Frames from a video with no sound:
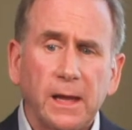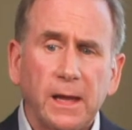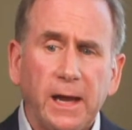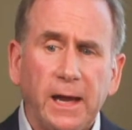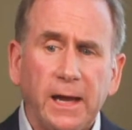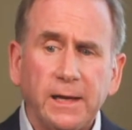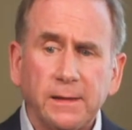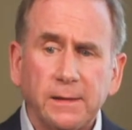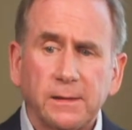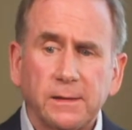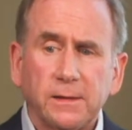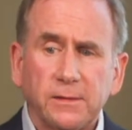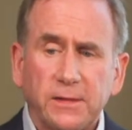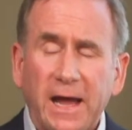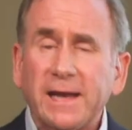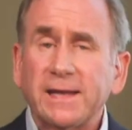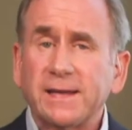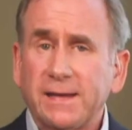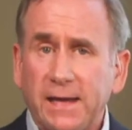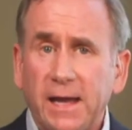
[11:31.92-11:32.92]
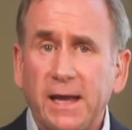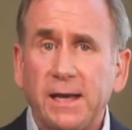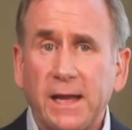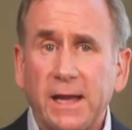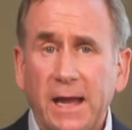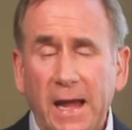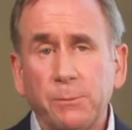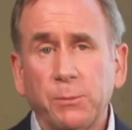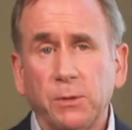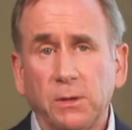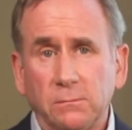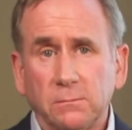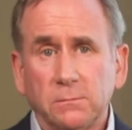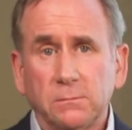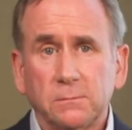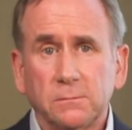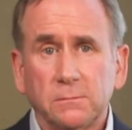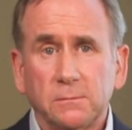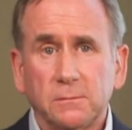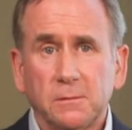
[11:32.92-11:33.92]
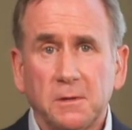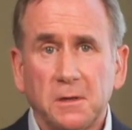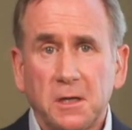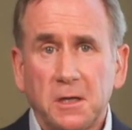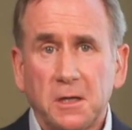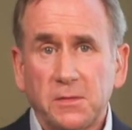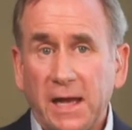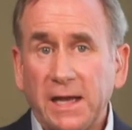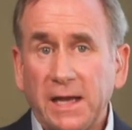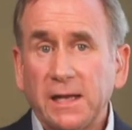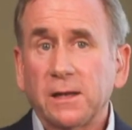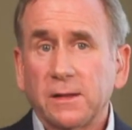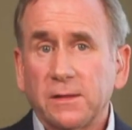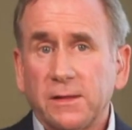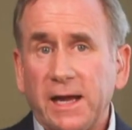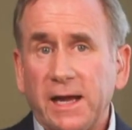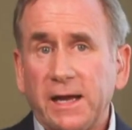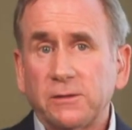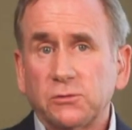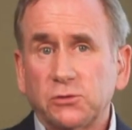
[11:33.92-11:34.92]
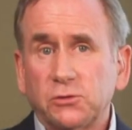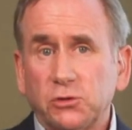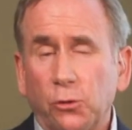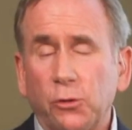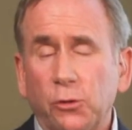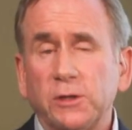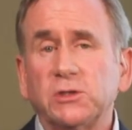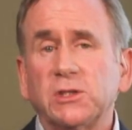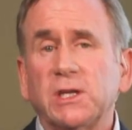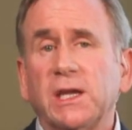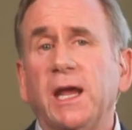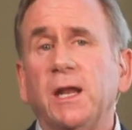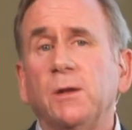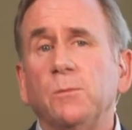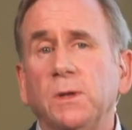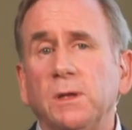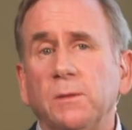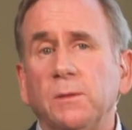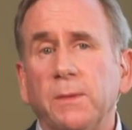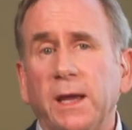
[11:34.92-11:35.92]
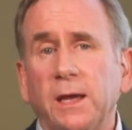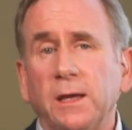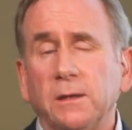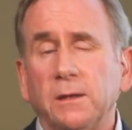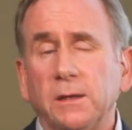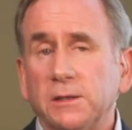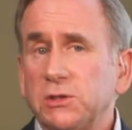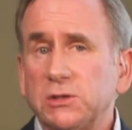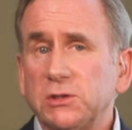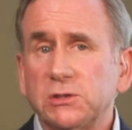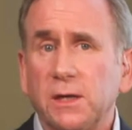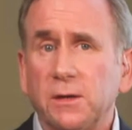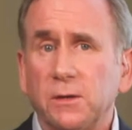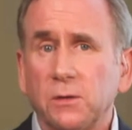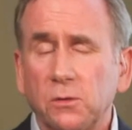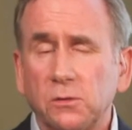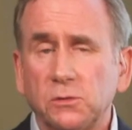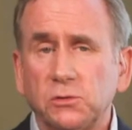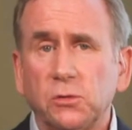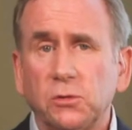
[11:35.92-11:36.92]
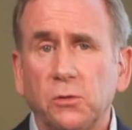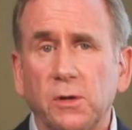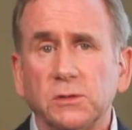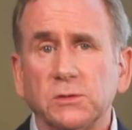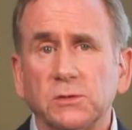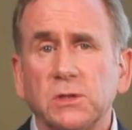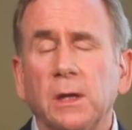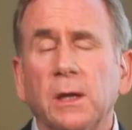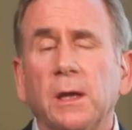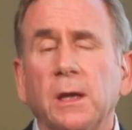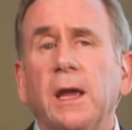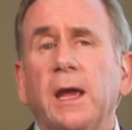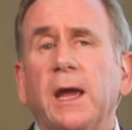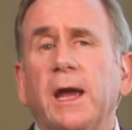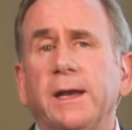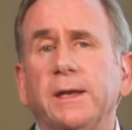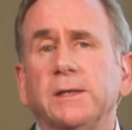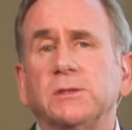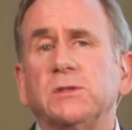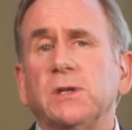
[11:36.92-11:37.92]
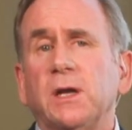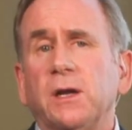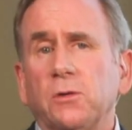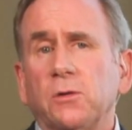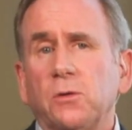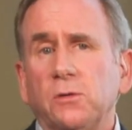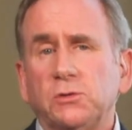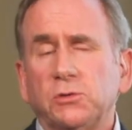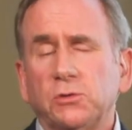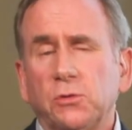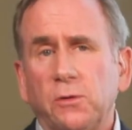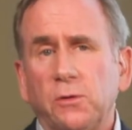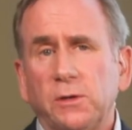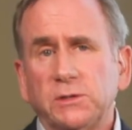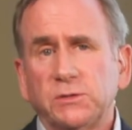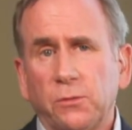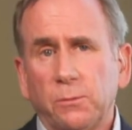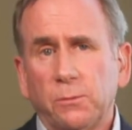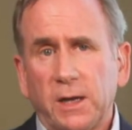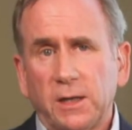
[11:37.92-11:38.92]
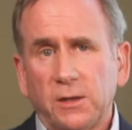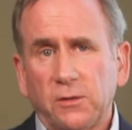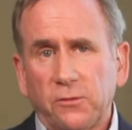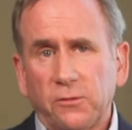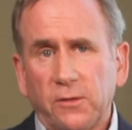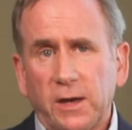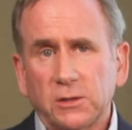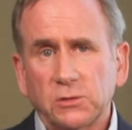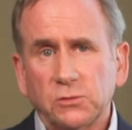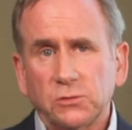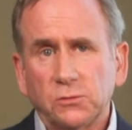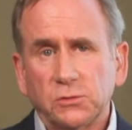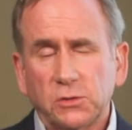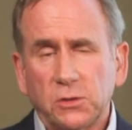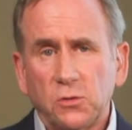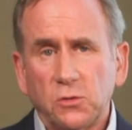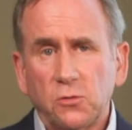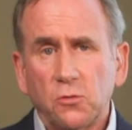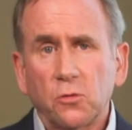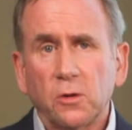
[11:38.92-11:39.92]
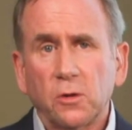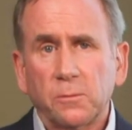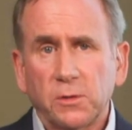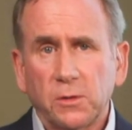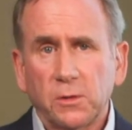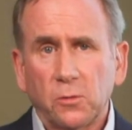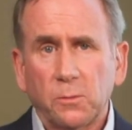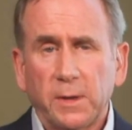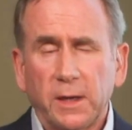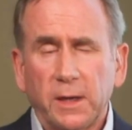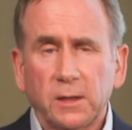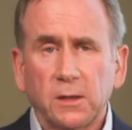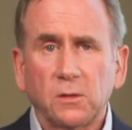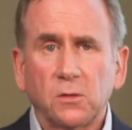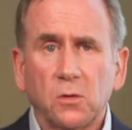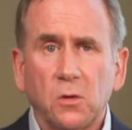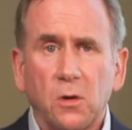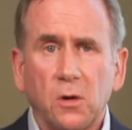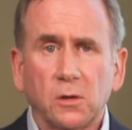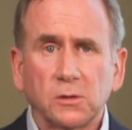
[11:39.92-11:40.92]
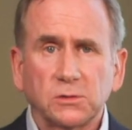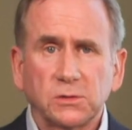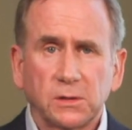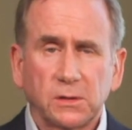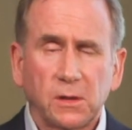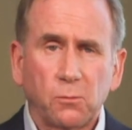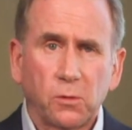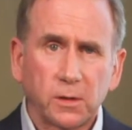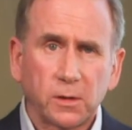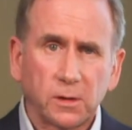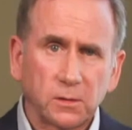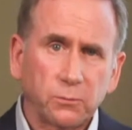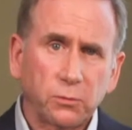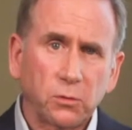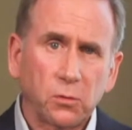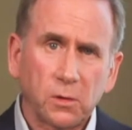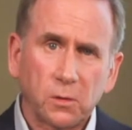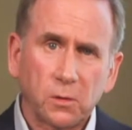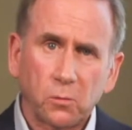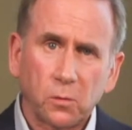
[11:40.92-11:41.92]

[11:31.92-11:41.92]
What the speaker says: And that can happen. That choice can be made. It's just not a good choice. And it's not a good choice for manufacturers in Europe that are making cars that they want to deploy